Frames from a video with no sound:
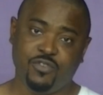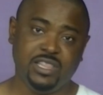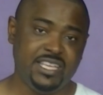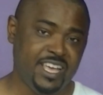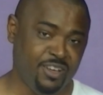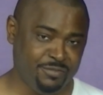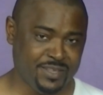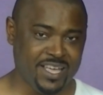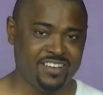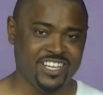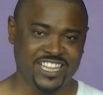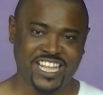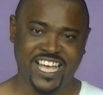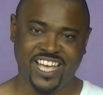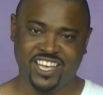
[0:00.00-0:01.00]
really helped out a
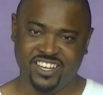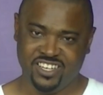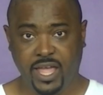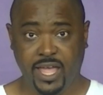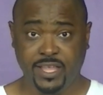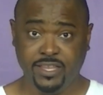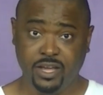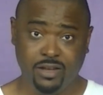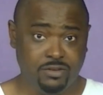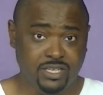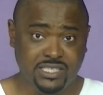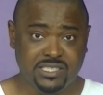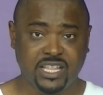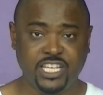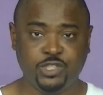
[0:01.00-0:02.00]
lot. And yo,
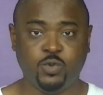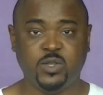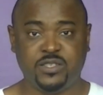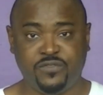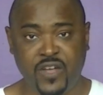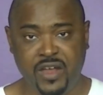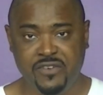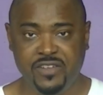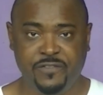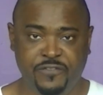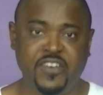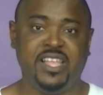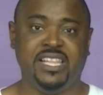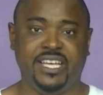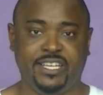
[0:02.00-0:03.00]
this lunch was very
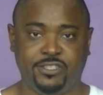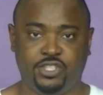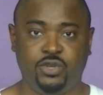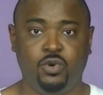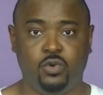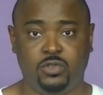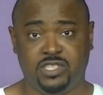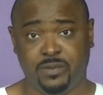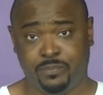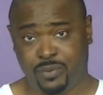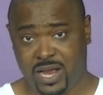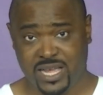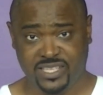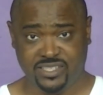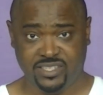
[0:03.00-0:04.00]
filling too,
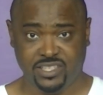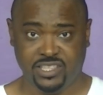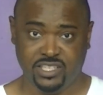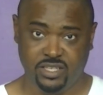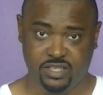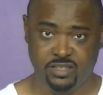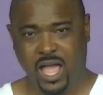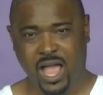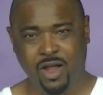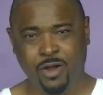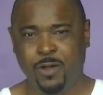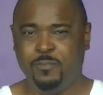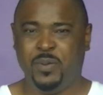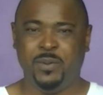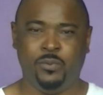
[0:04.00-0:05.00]
surprisingly. I
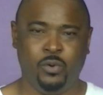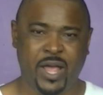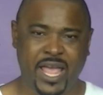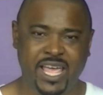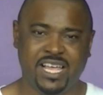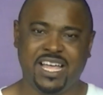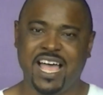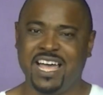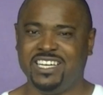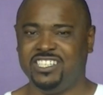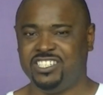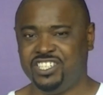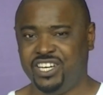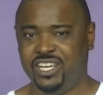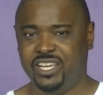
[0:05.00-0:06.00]
heard people hate
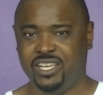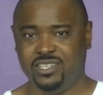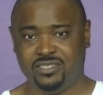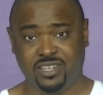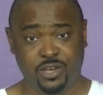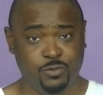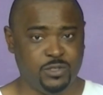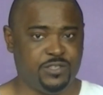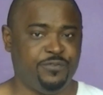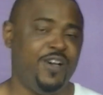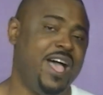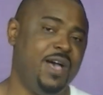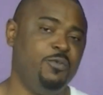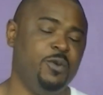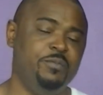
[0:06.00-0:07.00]
cottage cheese. It was
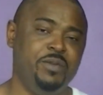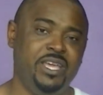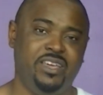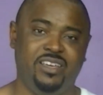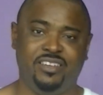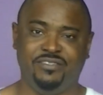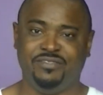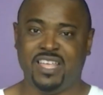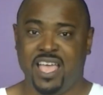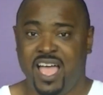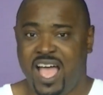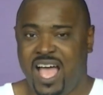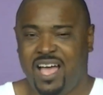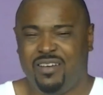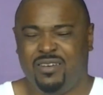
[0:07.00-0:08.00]
fine with me.
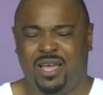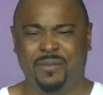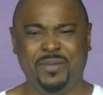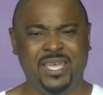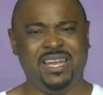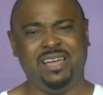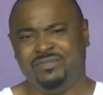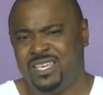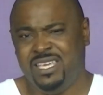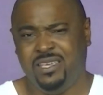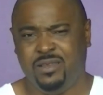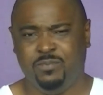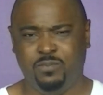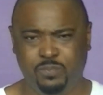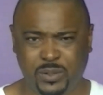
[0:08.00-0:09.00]
I mean, I've
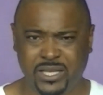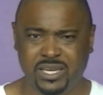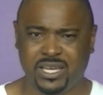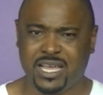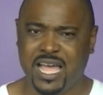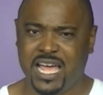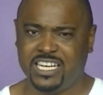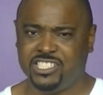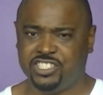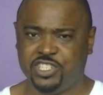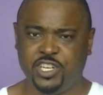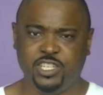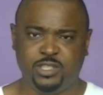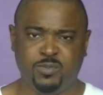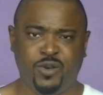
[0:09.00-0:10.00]
eaten plenty of cottage
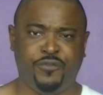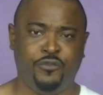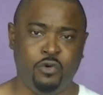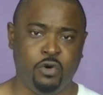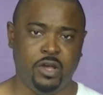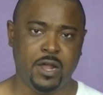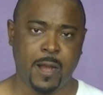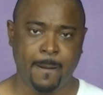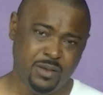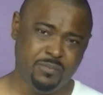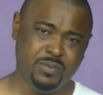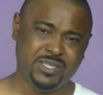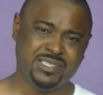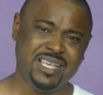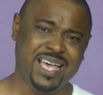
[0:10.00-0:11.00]
cheese before.
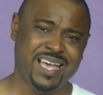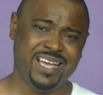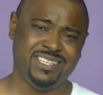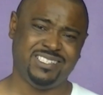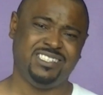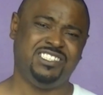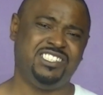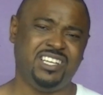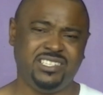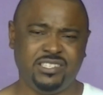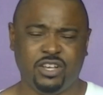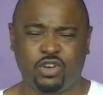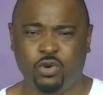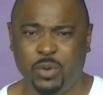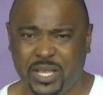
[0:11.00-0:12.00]
Besides, it's just
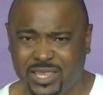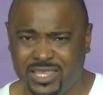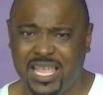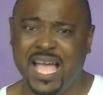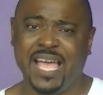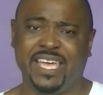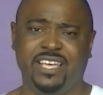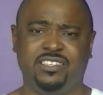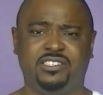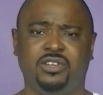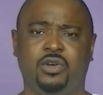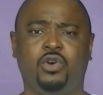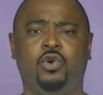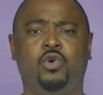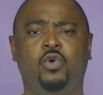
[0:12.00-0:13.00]
a quick diet,
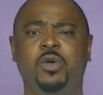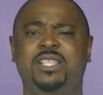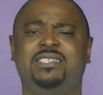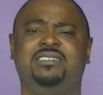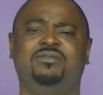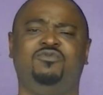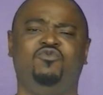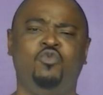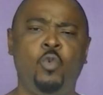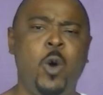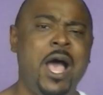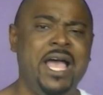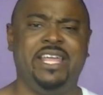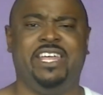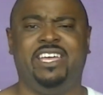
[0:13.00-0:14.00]
so quit
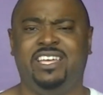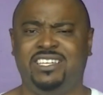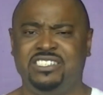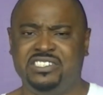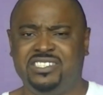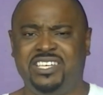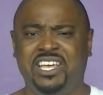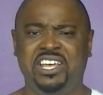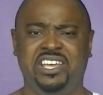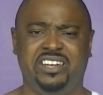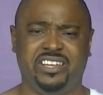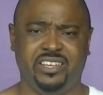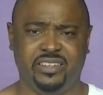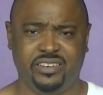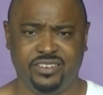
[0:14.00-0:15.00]
whining and just eat
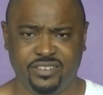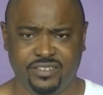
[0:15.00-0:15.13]
it.